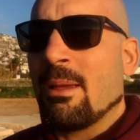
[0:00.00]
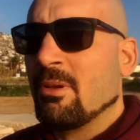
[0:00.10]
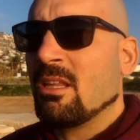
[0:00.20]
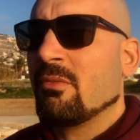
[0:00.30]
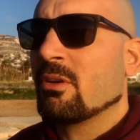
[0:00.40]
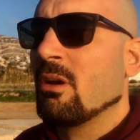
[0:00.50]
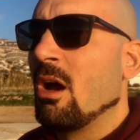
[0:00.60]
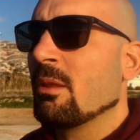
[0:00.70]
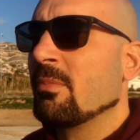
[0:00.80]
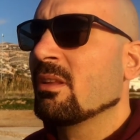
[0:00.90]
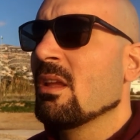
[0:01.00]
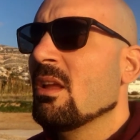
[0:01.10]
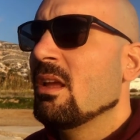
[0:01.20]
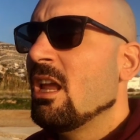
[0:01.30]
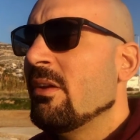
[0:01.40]
I believe in God, but
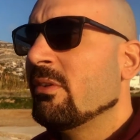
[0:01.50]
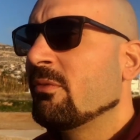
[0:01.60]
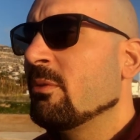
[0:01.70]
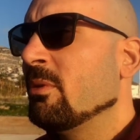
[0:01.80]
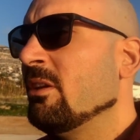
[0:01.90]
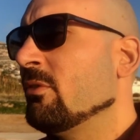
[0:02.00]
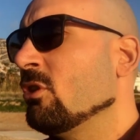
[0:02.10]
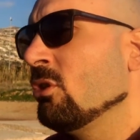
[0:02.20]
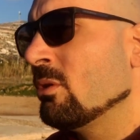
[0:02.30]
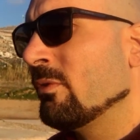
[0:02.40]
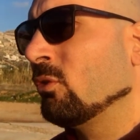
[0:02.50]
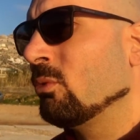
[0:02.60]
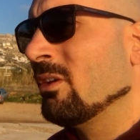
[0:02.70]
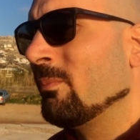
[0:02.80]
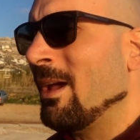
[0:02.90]
even if you believe in the universe
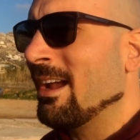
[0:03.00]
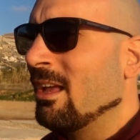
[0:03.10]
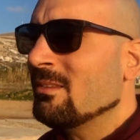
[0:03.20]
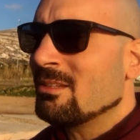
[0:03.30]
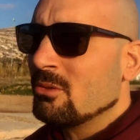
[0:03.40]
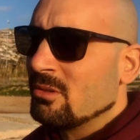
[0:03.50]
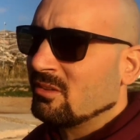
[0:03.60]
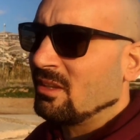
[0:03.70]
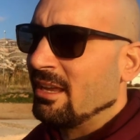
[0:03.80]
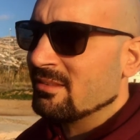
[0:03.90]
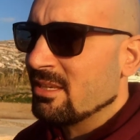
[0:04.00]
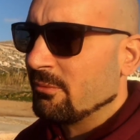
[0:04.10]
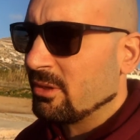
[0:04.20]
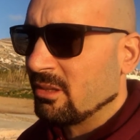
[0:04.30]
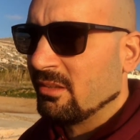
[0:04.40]
will give back, I'll tell you
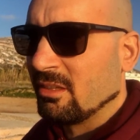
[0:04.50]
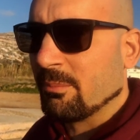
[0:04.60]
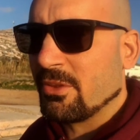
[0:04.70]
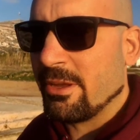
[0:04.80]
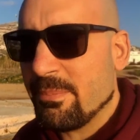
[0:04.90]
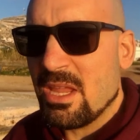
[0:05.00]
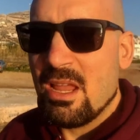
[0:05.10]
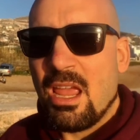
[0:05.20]
scientifically something.